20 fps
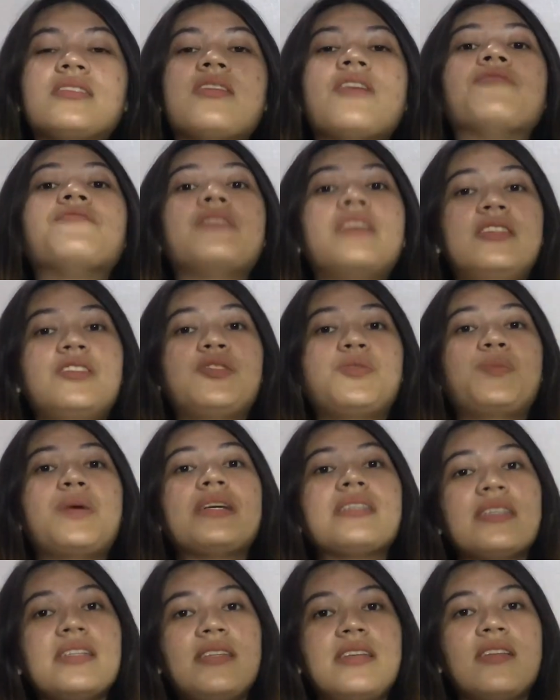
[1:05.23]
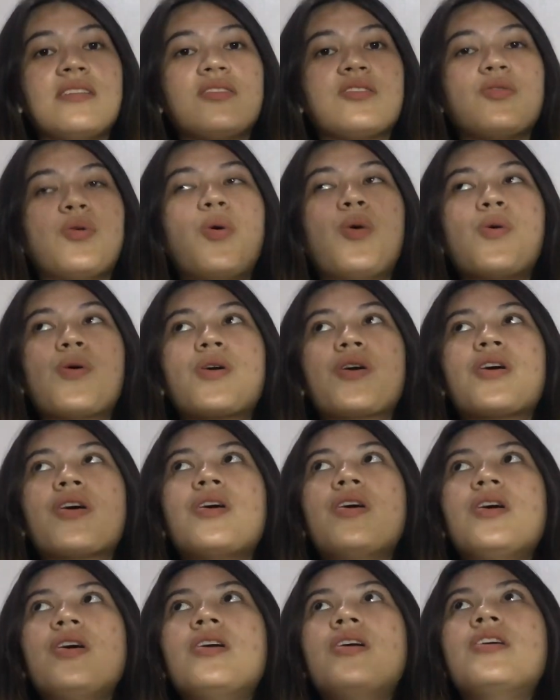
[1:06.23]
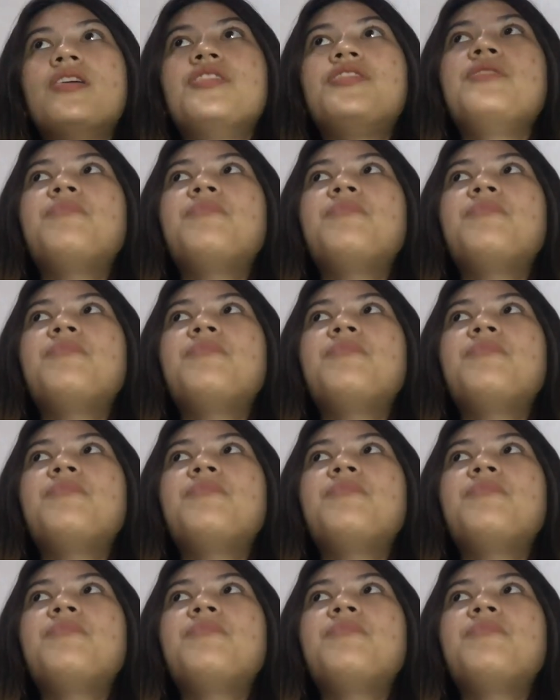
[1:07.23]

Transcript: of its residents or the